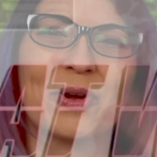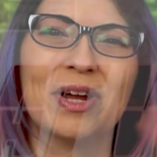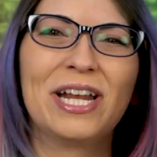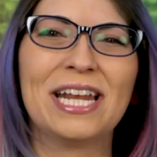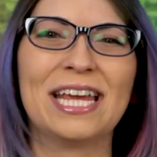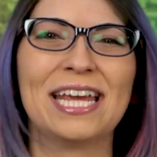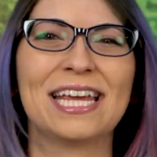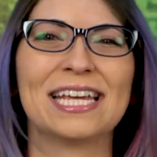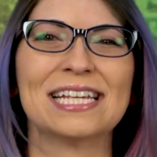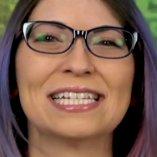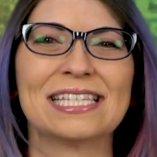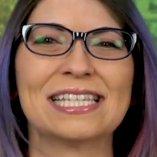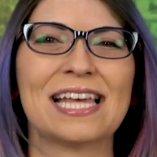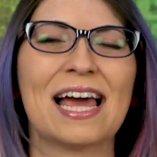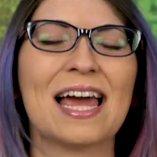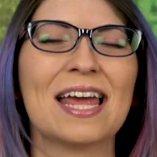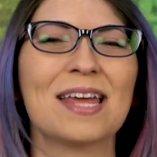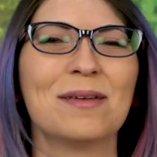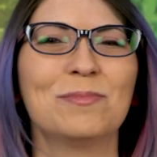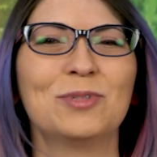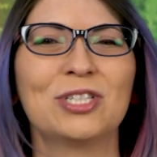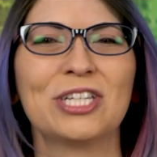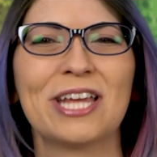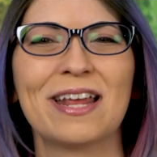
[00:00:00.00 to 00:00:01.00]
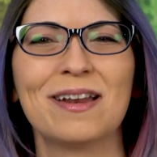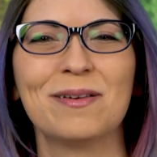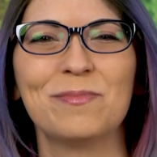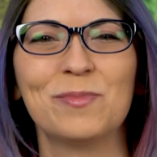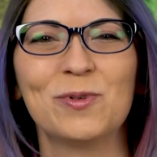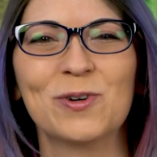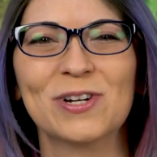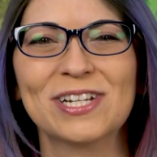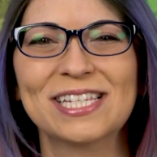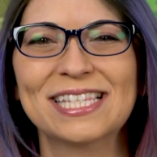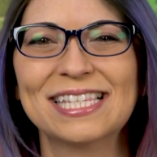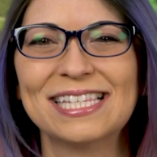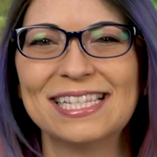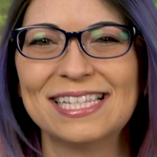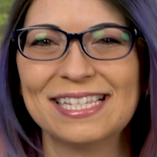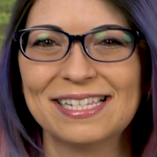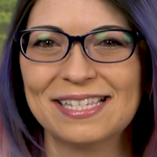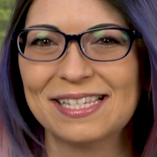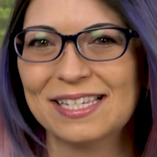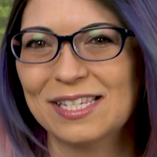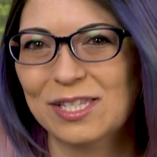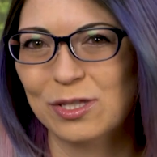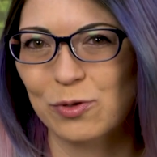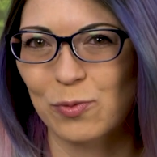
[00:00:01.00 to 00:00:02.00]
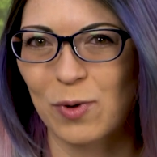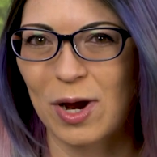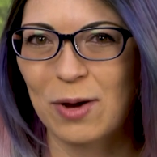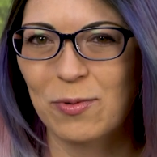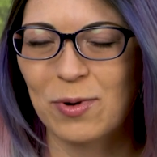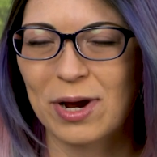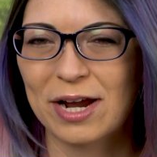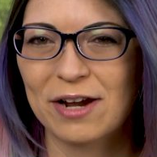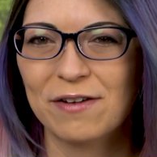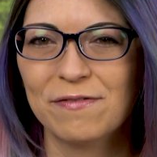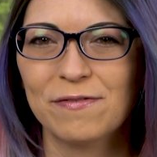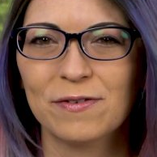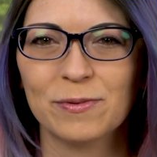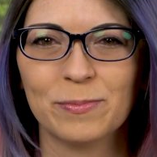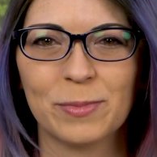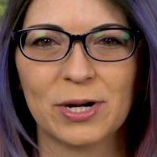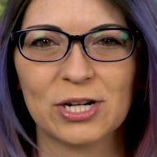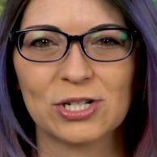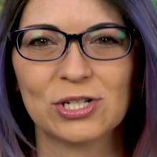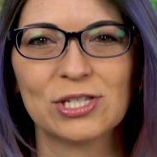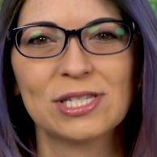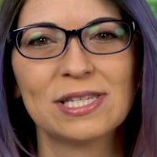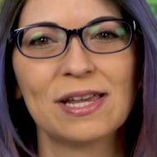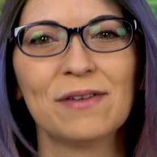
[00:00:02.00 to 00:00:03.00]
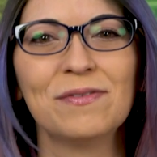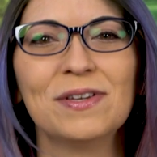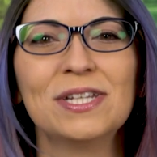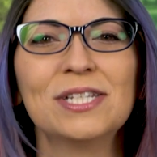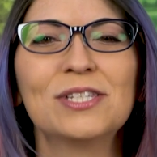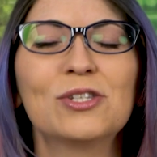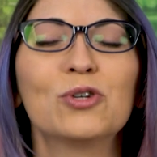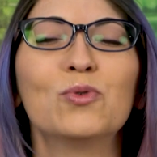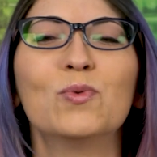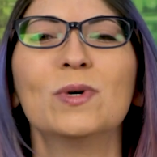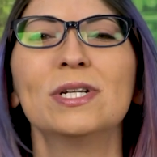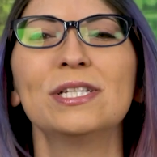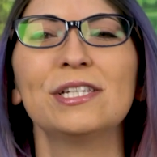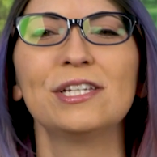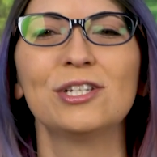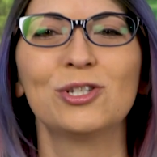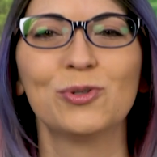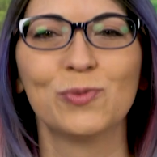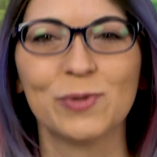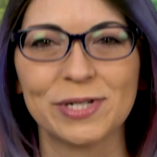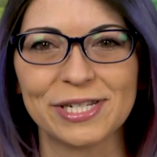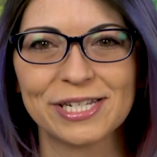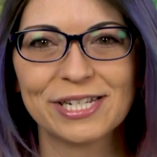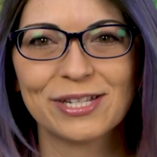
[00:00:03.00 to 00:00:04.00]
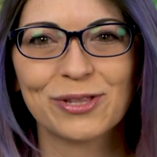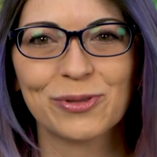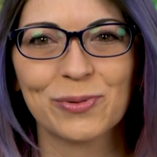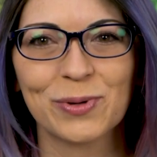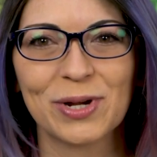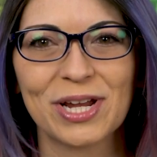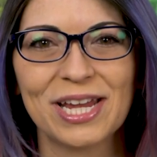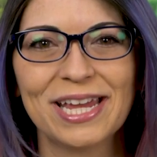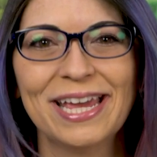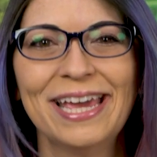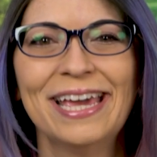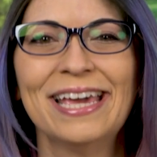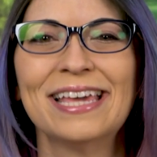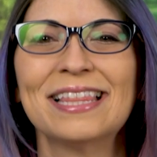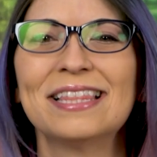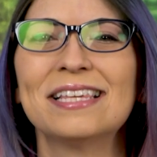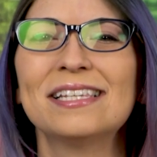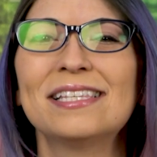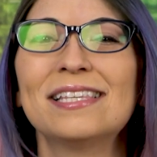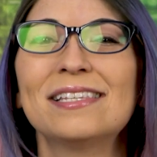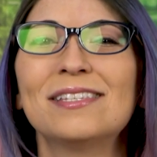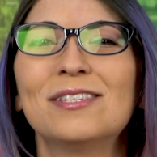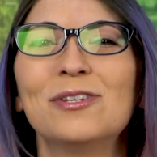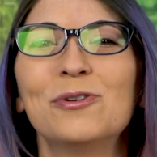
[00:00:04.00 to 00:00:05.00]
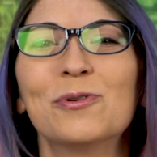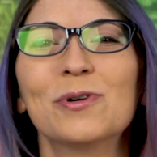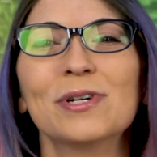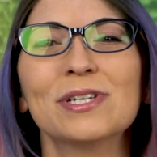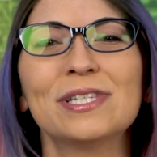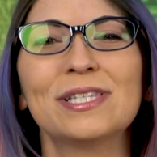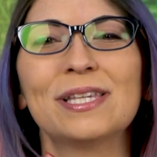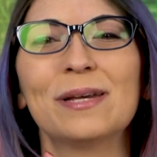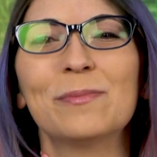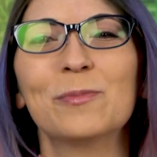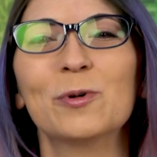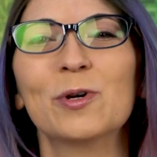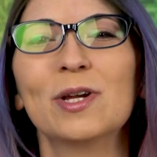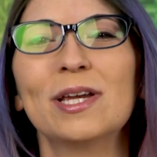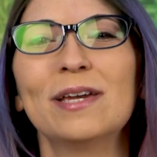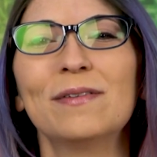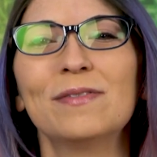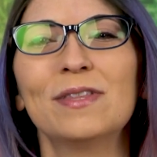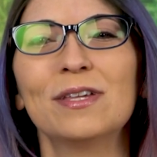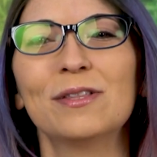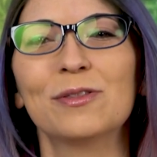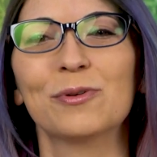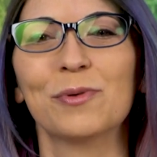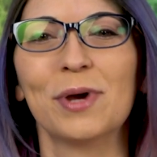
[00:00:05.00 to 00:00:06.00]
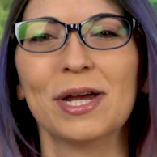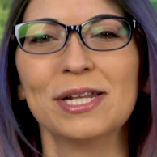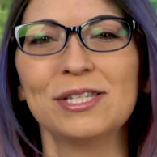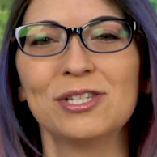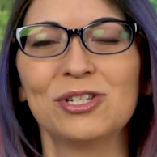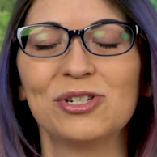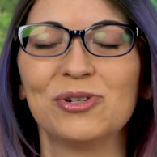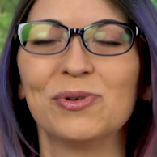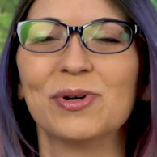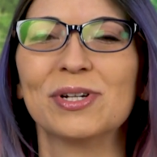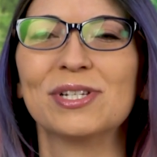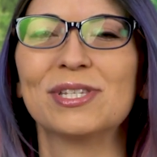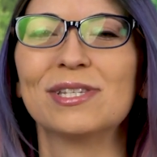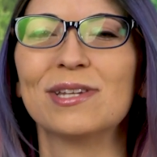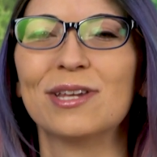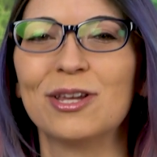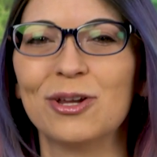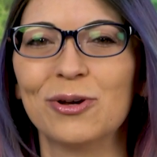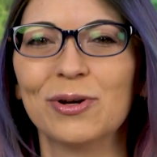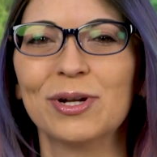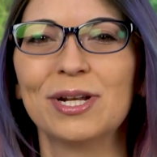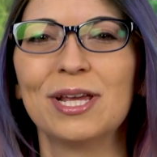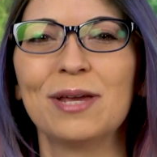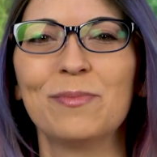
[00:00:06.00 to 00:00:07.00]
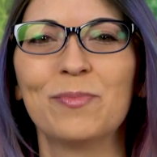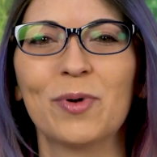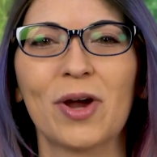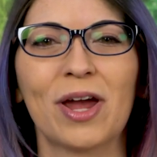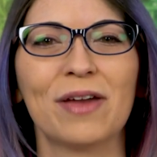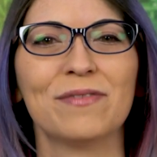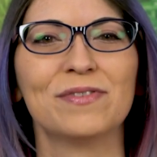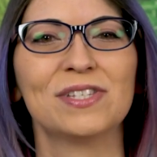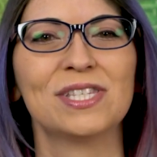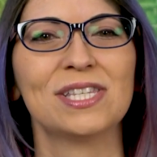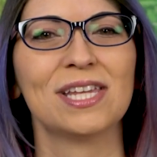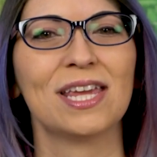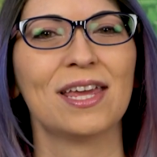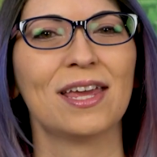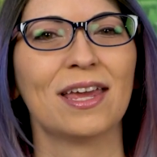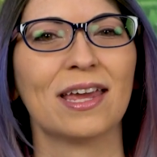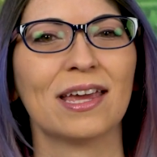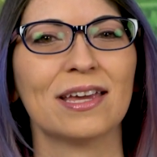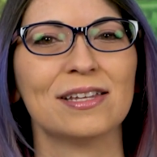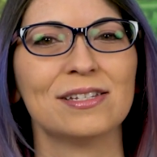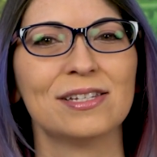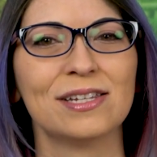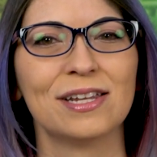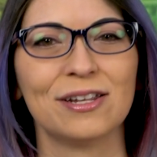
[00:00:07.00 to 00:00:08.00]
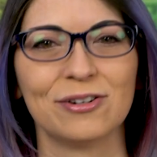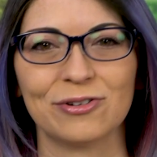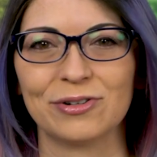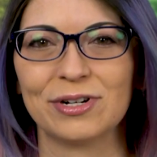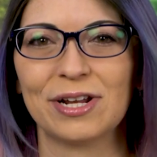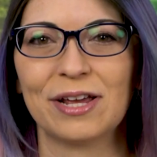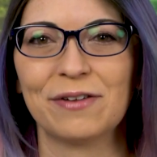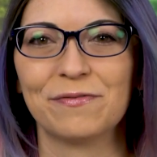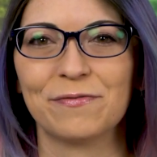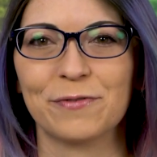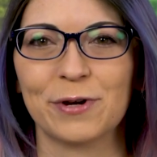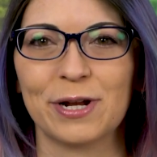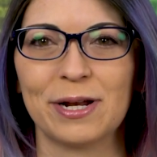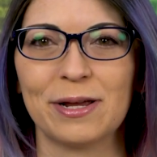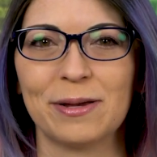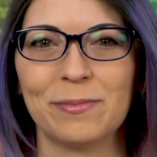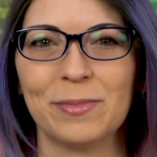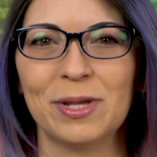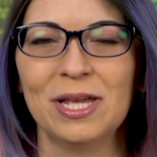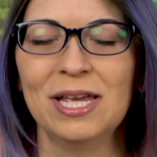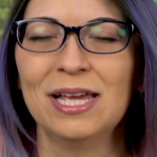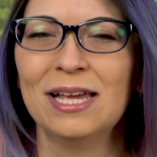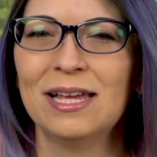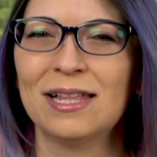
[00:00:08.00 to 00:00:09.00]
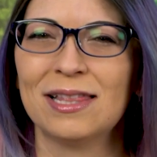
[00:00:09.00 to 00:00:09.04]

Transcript: Greetings, I am Shannon Morse and this is ThreatWire for March 7, 2023. This is your summary of the threats to our security, privacy, and internet freedom.